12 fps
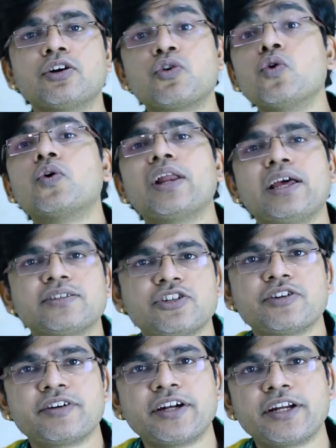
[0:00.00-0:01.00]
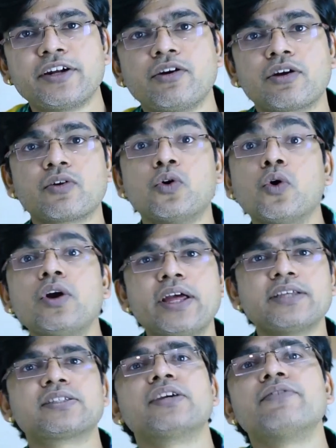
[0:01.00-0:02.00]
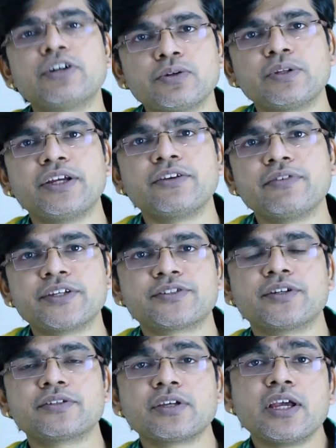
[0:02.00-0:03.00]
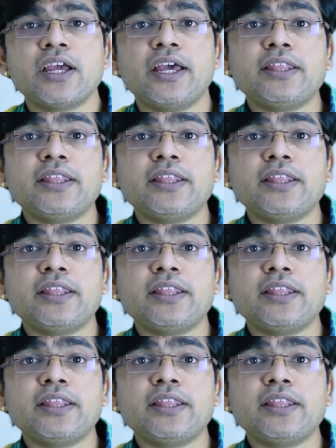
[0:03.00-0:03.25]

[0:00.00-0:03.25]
Google has generated or gold has given to the investors,